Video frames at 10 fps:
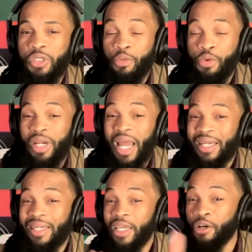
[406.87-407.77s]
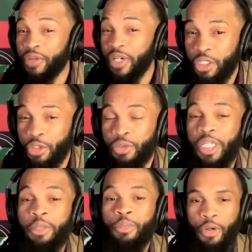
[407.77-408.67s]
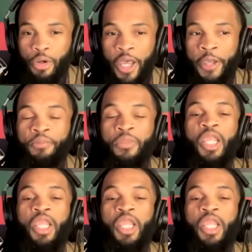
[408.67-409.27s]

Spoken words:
that we're not delving into deeper. Okay.